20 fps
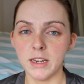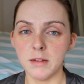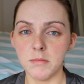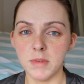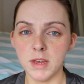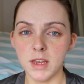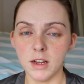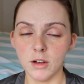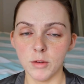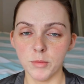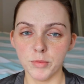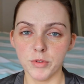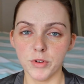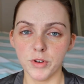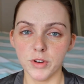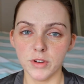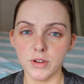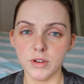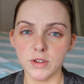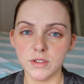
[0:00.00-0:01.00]
any makeup
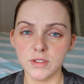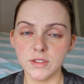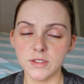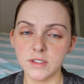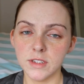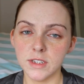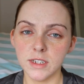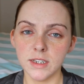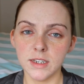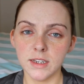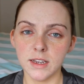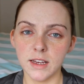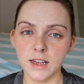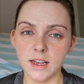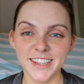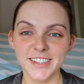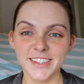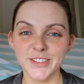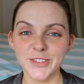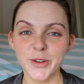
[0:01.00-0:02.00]
products.
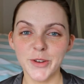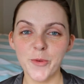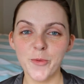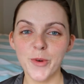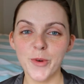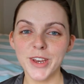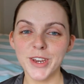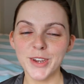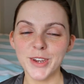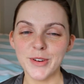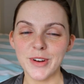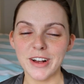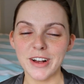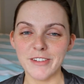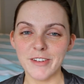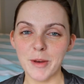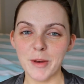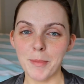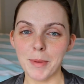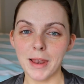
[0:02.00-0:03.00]
So when you
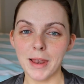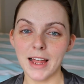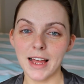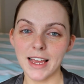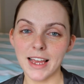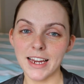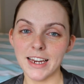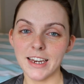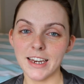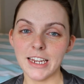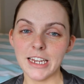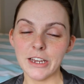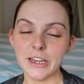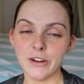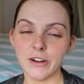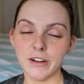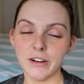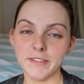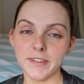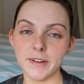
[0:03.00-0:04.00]
have applied
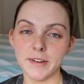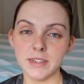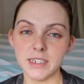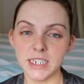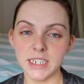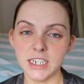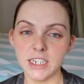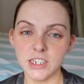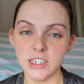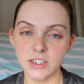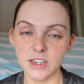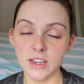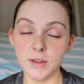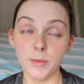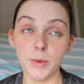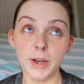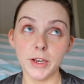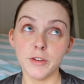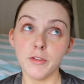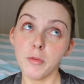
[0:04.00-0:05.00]
your
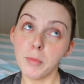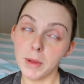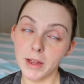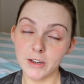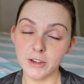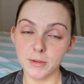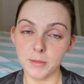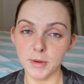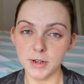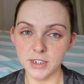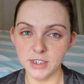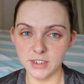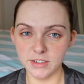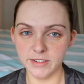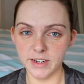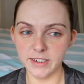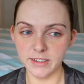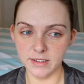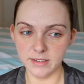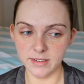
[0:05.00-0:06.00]
foundation, when you've applied your
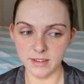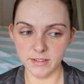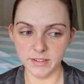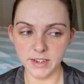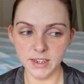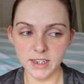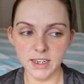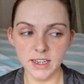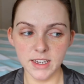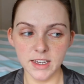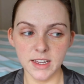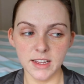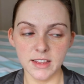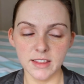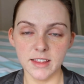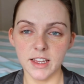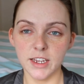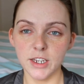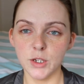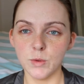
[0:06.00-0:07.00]
moisturiser,
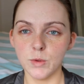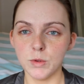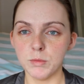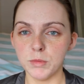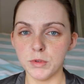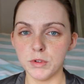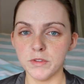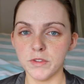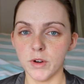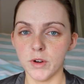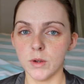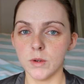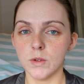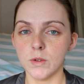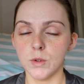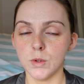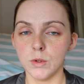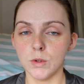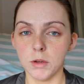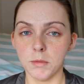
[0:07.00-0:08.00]
then you would move on
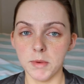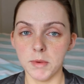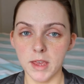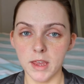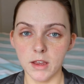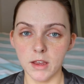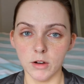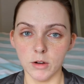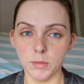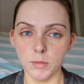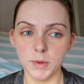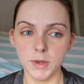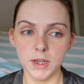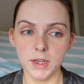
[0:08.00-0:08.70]
to your makeup.